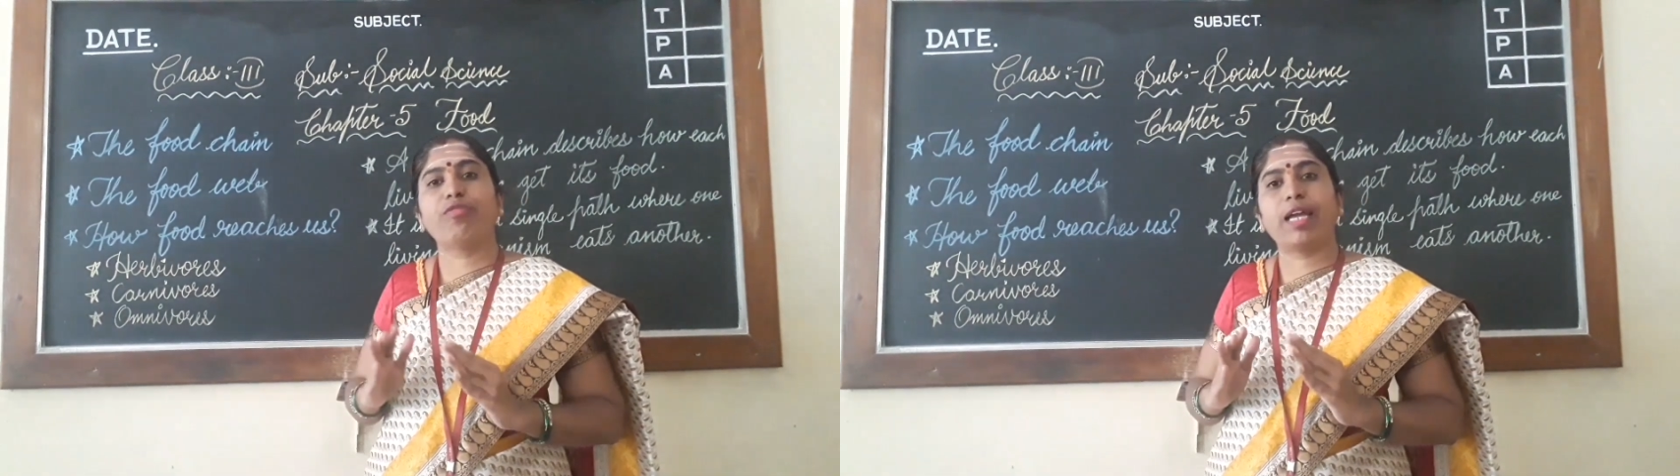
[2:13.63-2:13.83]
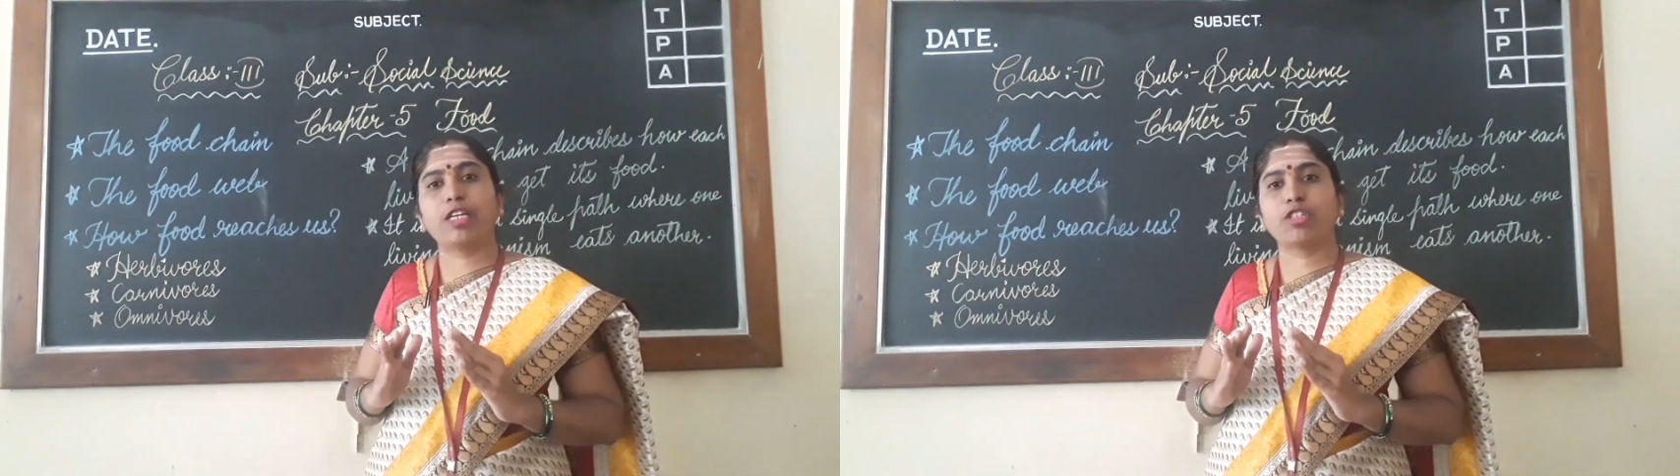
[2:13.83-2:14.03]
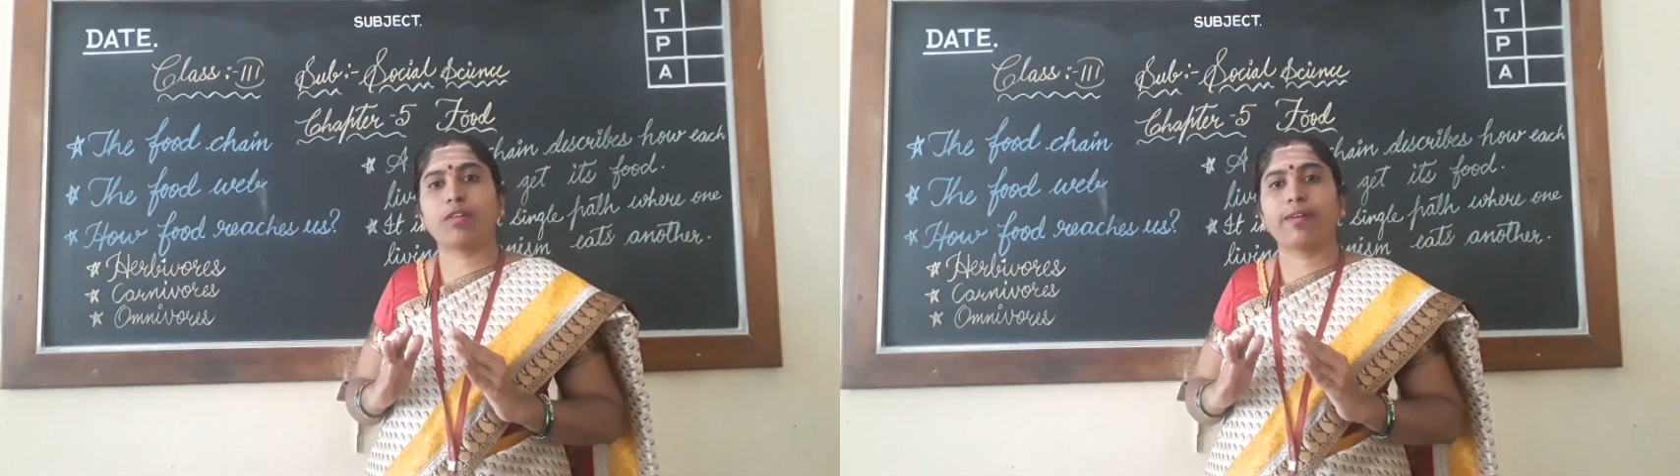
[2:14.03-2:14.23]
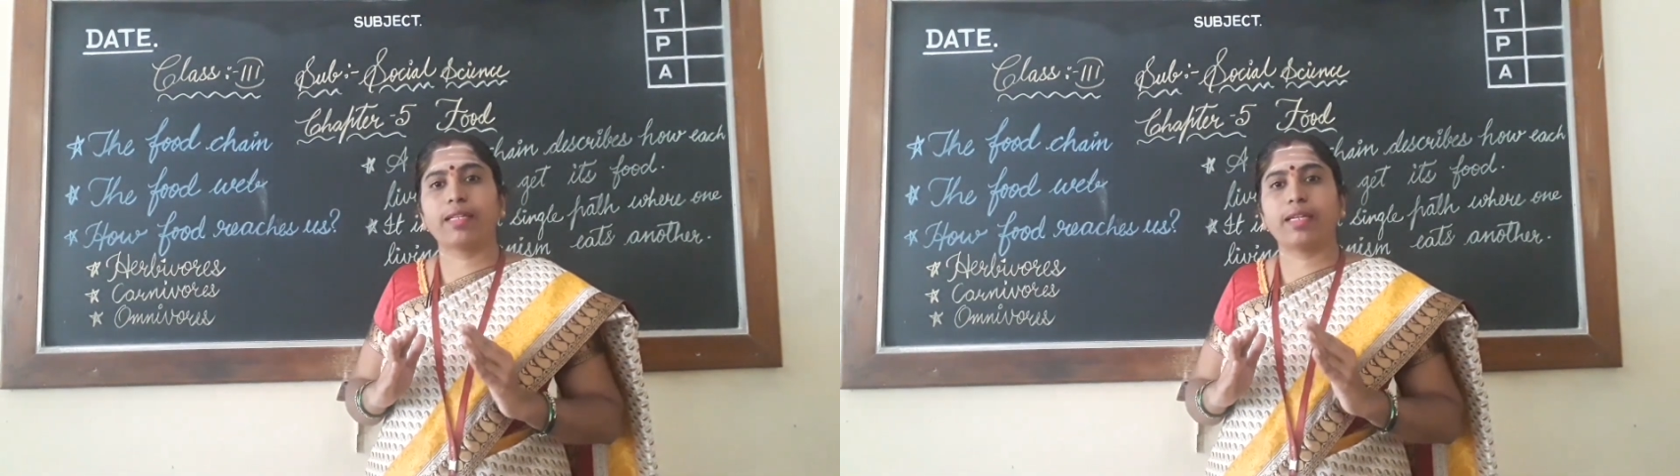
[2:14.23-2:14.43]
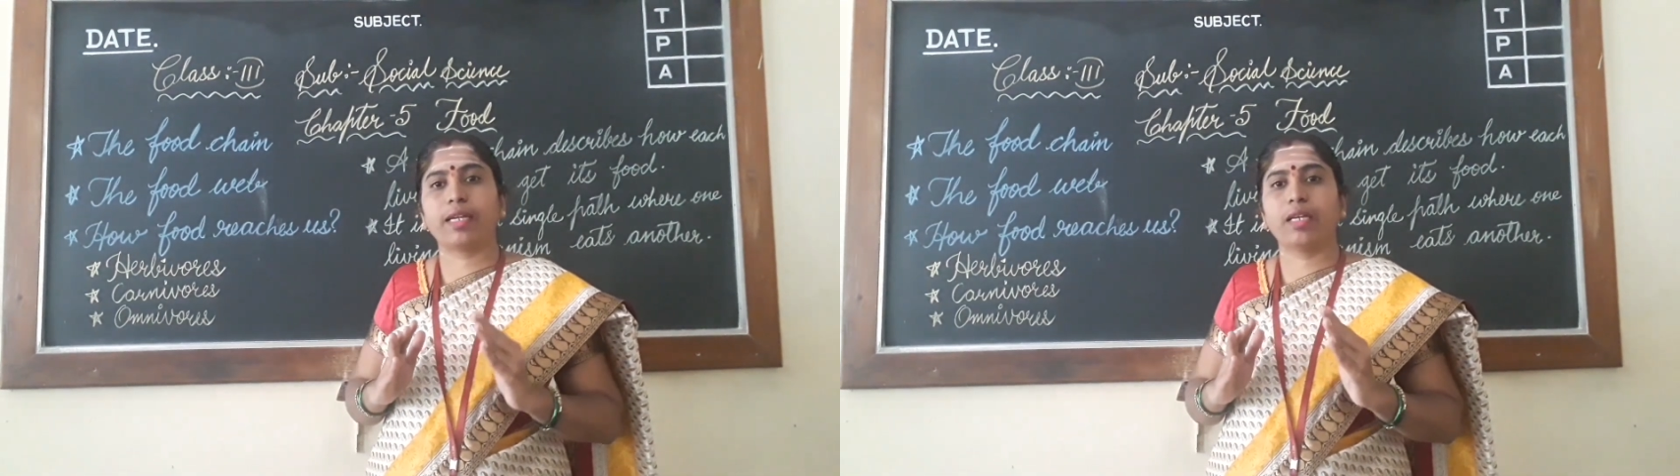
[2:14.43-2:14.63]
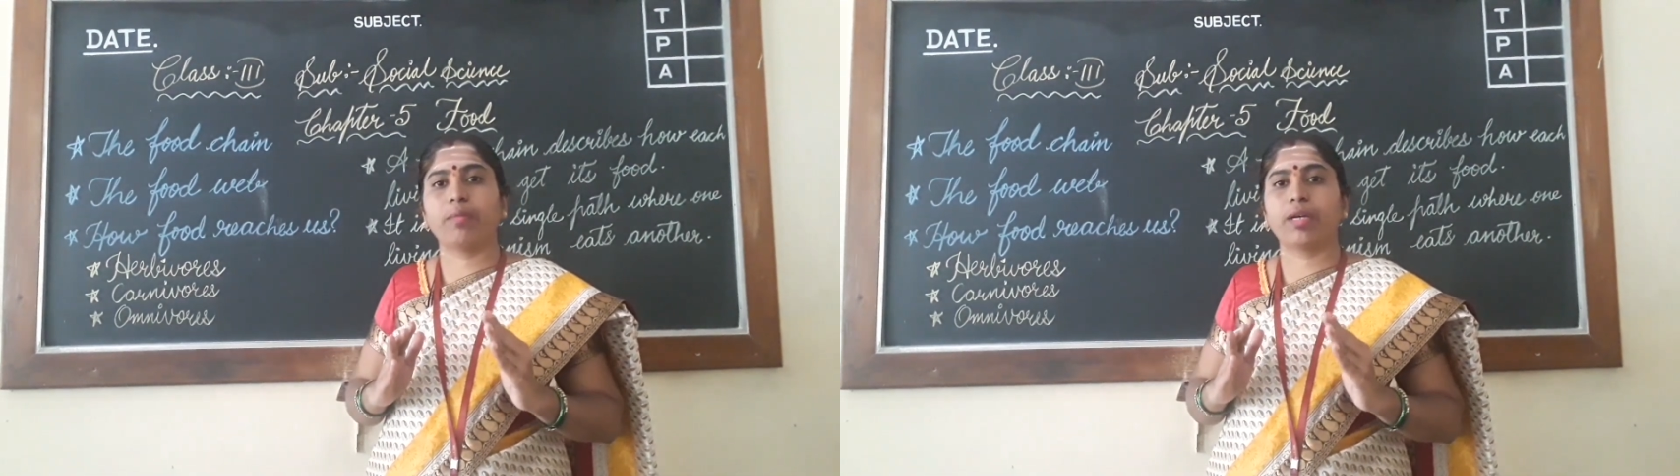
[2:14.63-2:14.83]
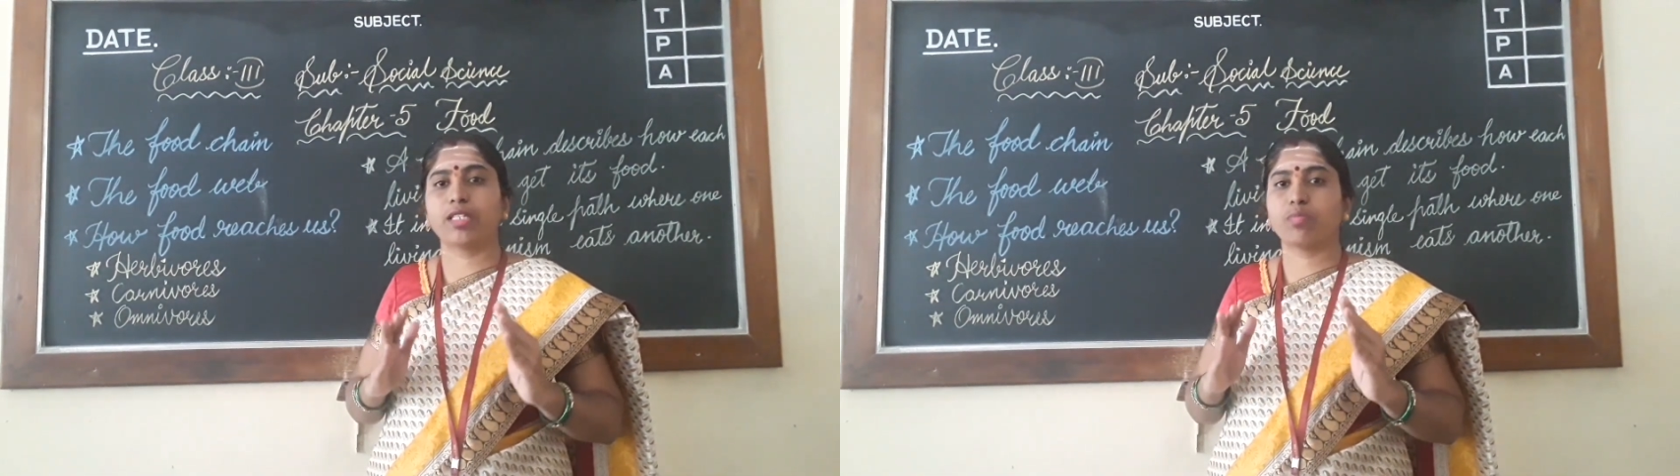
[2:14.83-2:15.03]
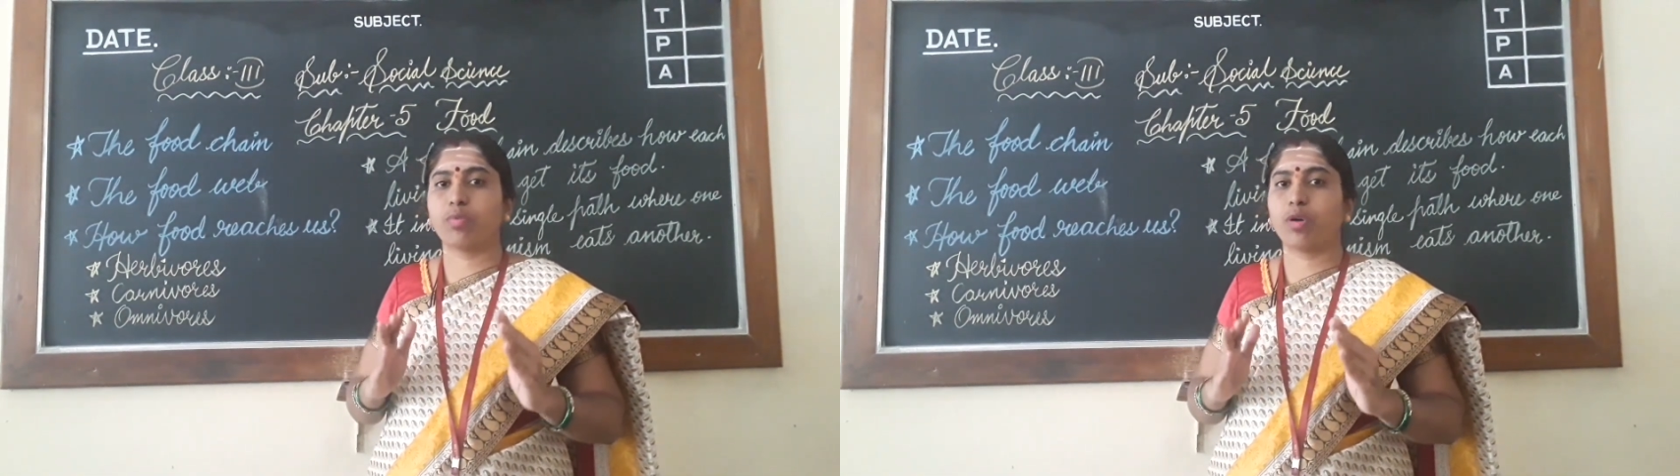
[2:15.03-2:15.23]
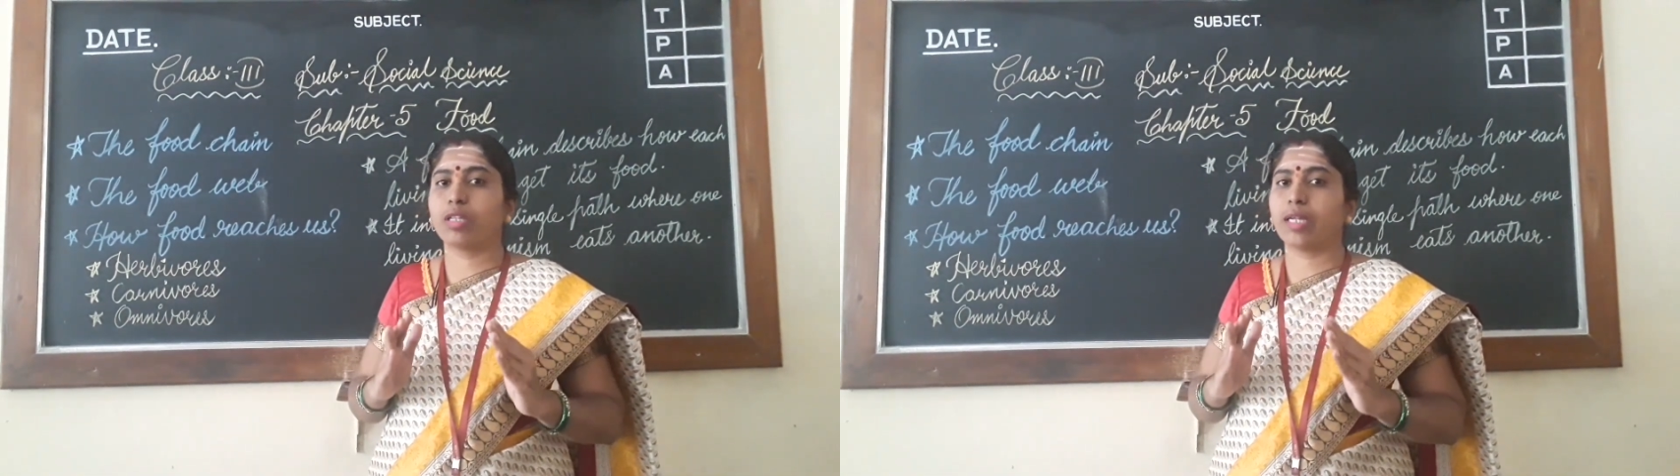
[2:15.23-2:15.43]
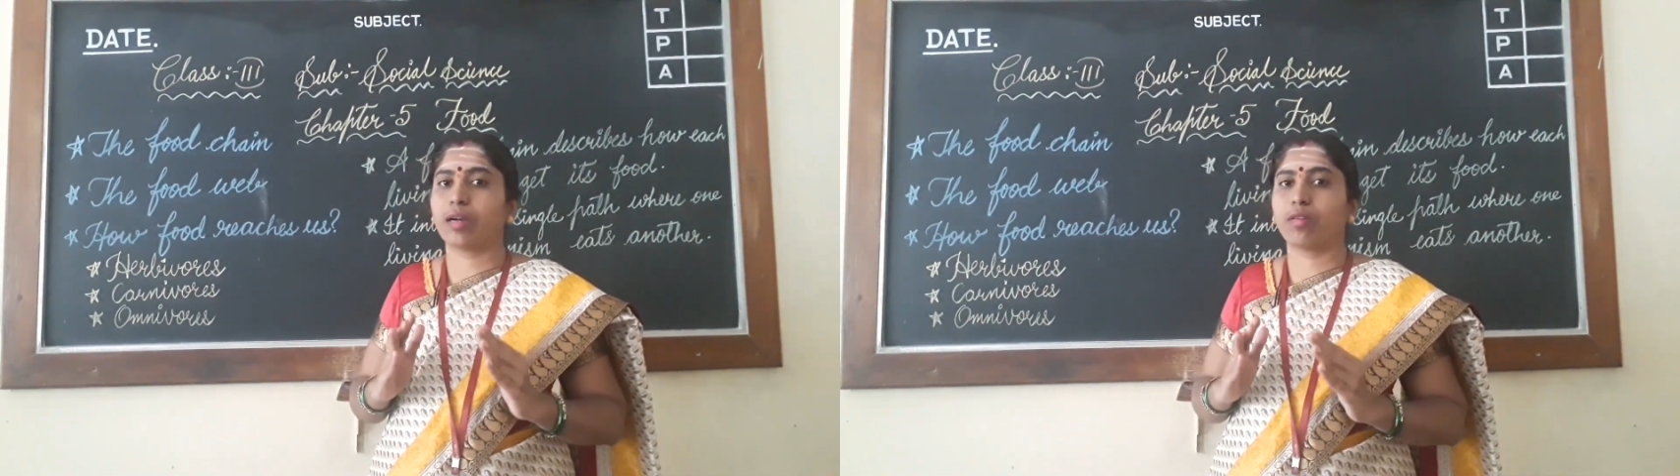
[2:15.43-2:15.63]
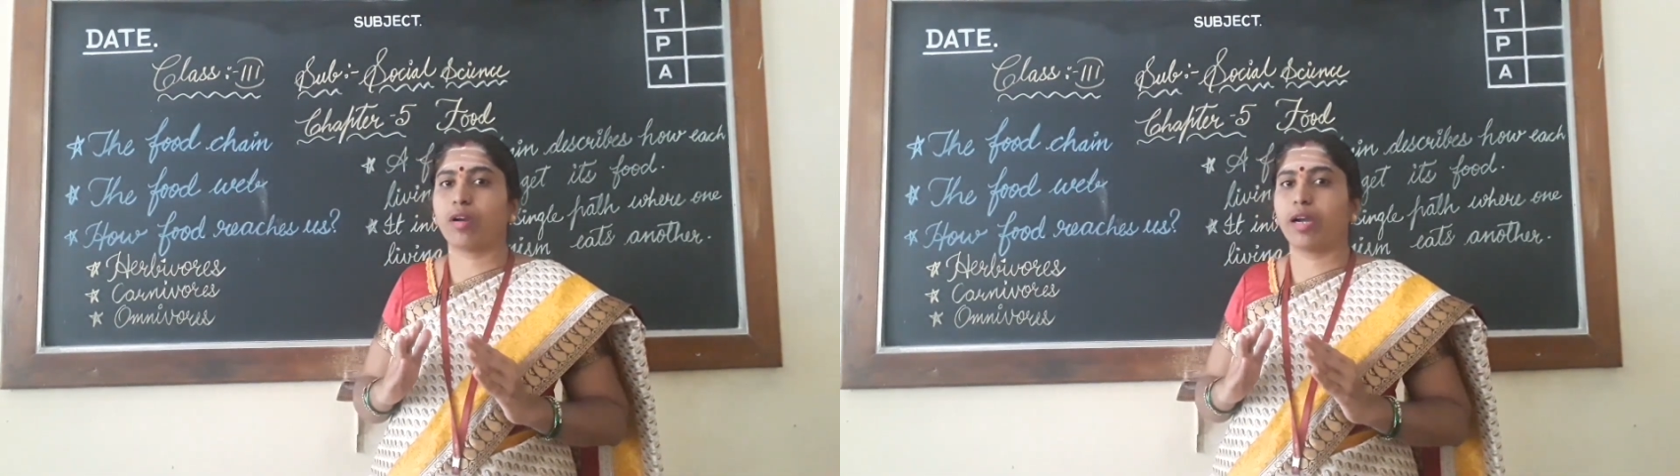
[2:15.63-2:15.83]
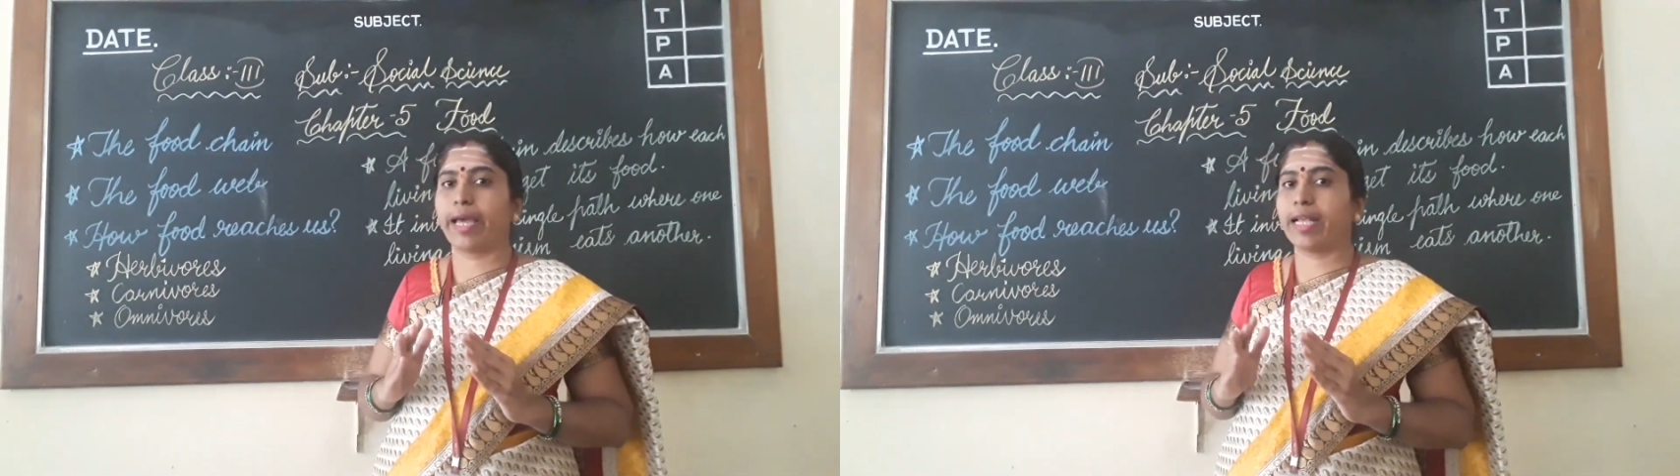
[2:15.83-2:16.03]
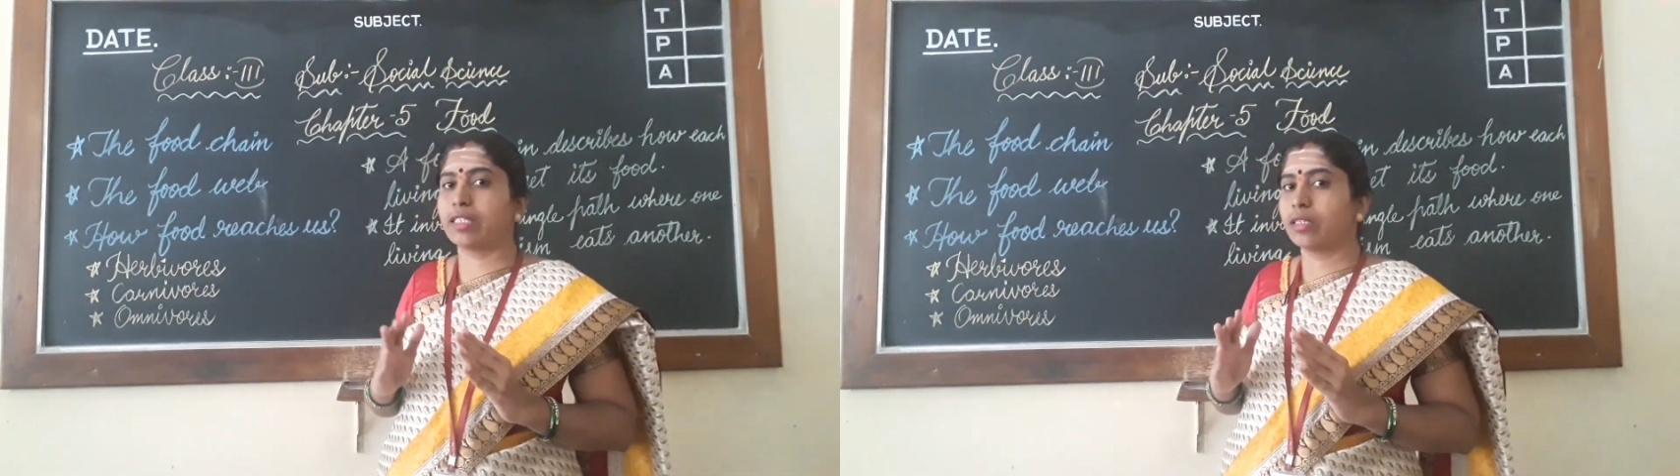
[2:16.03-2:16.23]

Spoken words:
flesh of other animals. Both are called as